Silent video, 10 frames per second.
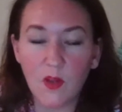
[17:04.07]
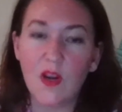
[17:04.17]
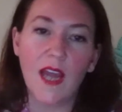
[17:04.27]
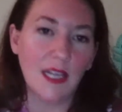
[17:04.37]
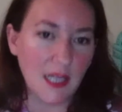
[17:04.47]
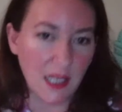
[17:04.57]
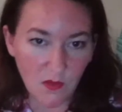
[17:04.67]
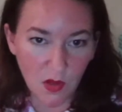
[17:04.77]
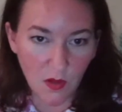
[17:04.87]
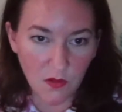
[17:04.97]
United
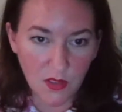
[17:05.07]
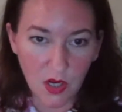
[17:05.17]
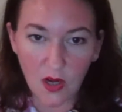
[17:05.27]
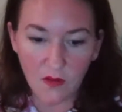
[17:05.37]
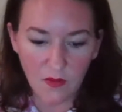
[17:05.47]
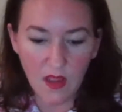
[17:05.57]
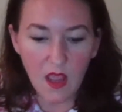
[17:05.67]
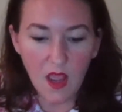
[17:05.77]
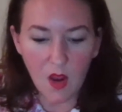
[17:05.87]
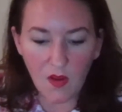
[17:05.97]
even on reserve.
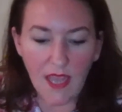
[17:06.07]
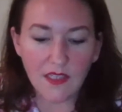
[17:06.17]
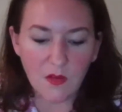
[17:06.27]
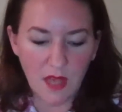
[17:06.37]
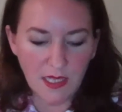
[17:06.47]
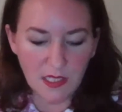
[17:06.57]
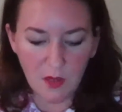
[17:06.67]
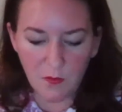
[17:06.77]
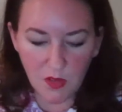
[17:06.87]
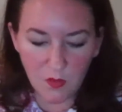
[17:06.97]
Okay, so that's the
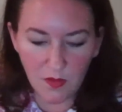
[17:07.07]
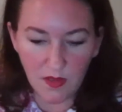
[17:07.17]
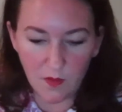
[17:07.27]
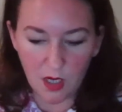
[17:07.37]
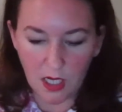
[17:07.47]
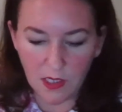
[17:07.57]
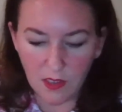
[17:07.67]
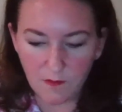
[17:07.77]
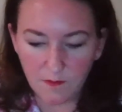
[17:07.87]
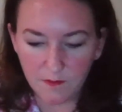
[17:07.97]
first one that we're gonna do.
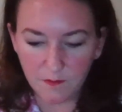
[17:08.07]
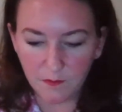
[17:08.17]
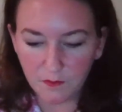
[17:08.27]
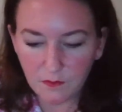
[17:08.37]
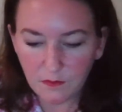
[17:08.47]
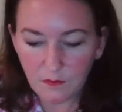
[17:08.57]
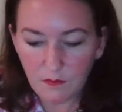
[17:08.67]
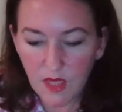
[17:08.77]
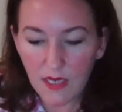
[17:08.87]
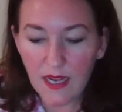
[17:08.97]

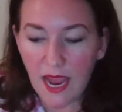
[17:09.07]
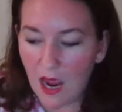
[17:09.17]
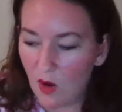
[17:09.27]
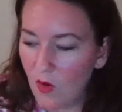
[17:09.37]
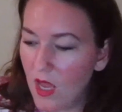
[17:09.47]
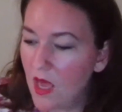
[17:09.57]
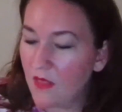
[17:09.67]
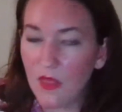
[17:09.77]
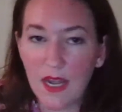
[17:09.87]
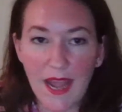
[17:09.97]
Now,
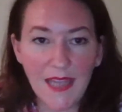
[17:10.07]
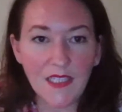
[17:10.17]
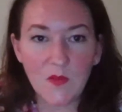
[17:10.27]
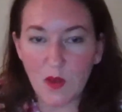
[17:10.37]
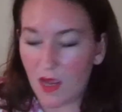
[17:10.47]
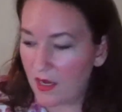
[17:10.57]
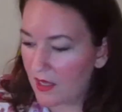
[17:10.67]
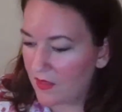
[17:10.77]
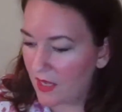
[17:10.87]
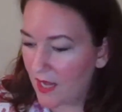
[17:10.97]
the next one
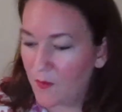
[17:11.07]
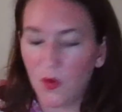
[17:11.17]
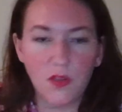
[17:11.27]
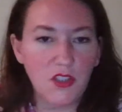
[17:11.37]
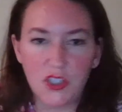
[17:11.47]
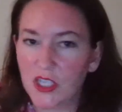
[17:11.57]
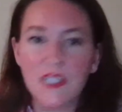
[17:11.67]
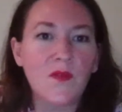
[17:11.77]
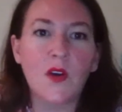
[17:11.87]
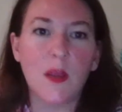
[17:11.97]
that I pulled
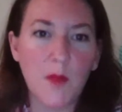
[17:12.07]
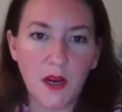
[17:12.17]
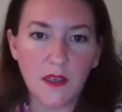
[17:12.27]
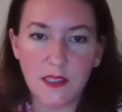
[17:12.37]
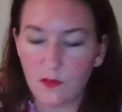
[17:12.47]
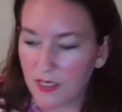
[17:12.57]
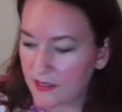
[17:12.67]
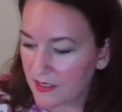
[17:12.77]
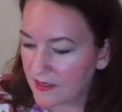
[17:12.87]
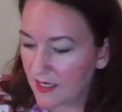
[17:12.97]
just for comparison
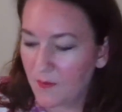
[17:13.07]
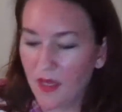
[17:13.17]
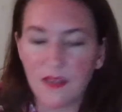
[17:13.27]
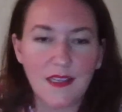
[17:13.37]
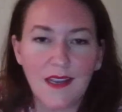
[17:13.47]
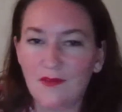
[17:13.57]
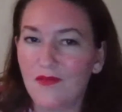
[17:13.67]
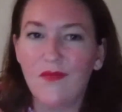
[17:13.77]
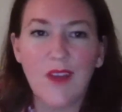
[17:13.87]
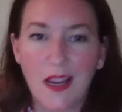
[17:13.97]
reasons and because I could
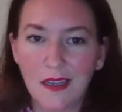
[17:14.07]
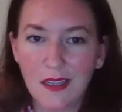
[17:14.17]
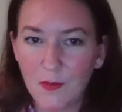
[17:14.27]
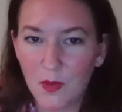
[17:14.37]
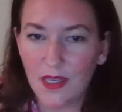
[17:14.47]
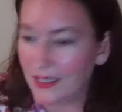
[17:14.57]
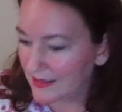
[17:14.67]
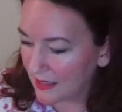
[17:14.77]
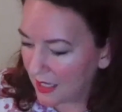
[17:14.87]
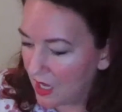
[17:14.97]
find it pretty
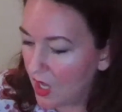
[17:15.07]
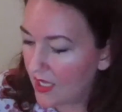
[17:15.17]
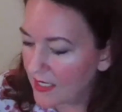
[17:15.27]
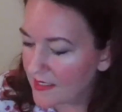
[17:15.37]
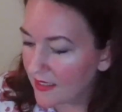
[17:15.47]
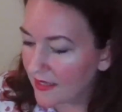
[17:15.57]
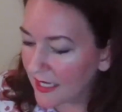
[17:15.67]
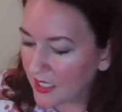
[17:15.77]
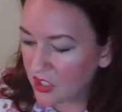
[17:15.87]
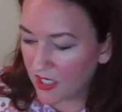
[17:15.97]
easily, is
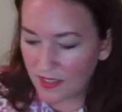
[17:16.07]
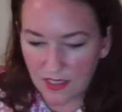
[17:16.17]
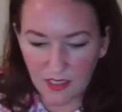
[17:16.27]
Allegiant.